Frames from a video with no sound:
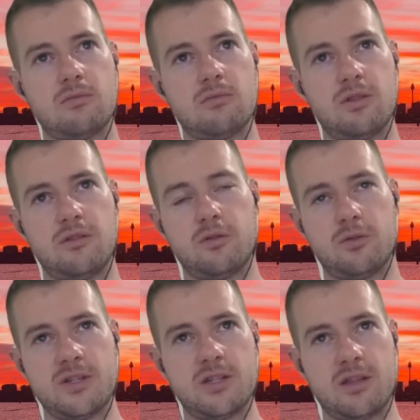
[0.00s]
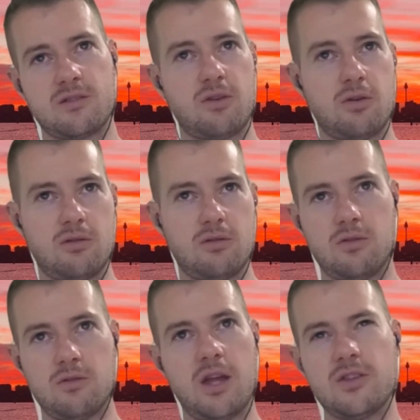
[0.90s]
on the 46th floor,
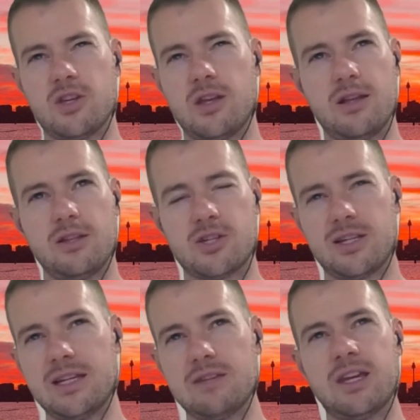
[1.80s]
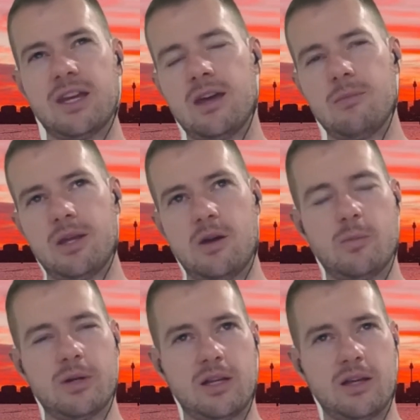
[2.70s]
or and ju- just leaving it a bit
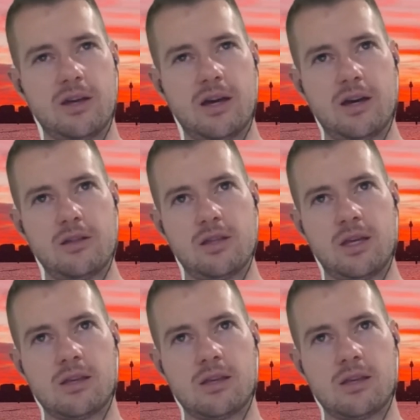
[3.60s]
open like that, I think,